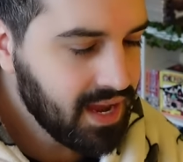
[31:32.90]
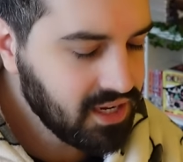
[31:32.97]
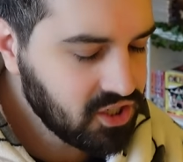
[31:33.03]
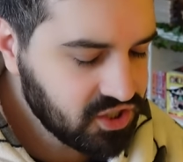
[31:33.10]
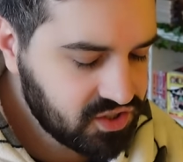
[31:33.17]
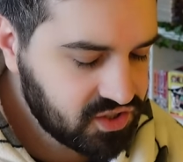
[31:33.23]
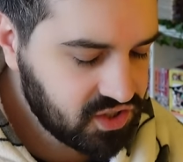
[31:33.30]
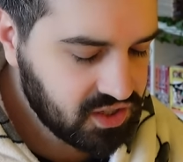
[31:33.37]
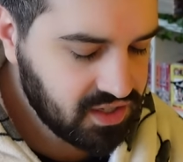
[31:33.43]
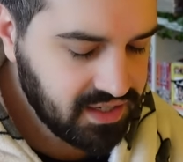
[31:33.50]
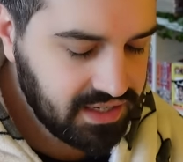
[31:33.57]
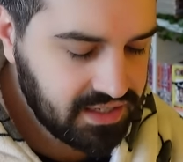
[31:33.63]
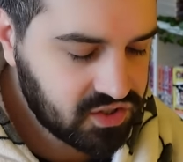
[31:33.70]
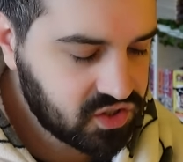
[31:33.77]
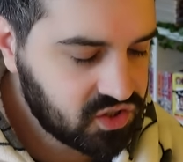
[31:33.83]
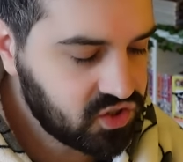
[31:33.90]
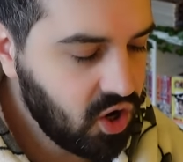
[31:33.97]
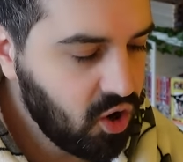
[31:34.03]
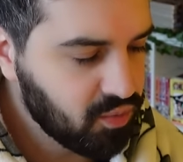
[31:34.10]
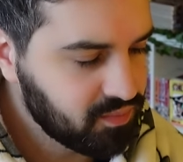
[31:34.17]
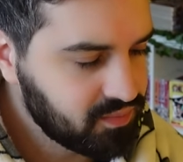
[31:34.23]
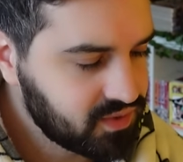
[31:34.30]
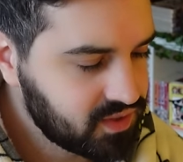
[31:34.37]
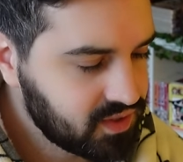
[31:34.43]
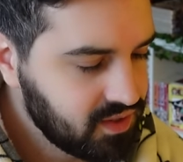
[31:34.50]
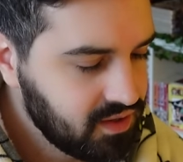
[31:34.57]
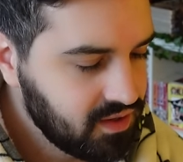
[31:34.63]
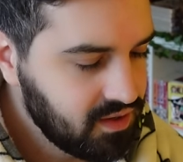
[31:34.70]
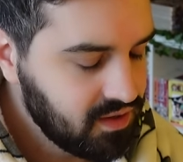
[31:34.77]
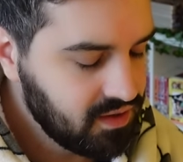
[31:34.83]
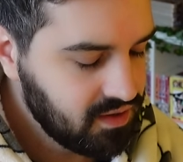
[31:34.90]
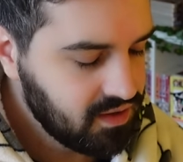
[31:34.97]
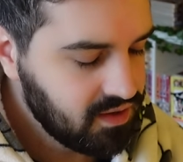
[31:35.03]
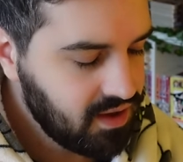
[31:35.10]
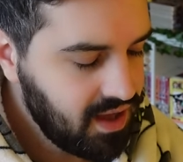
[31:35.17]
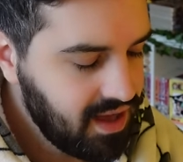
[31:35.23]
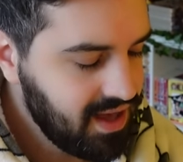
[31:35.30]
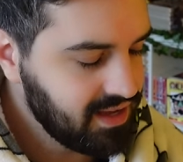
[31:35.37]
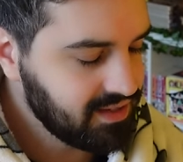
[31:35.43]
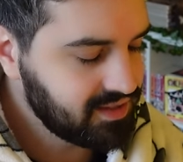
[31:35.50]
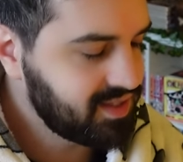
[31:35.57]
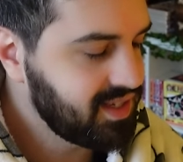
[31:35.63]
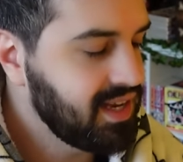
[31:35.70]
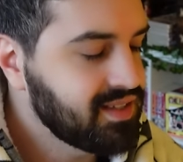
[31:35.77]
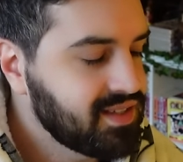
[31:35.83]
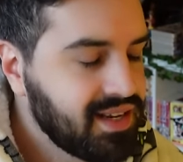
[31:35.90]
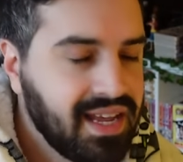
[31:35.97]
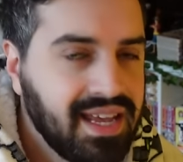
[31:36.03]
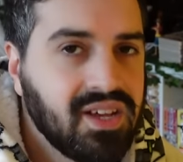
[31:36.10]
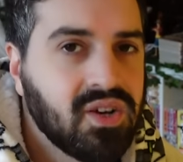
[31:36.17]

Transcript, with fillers: he just suddenly stops and says that he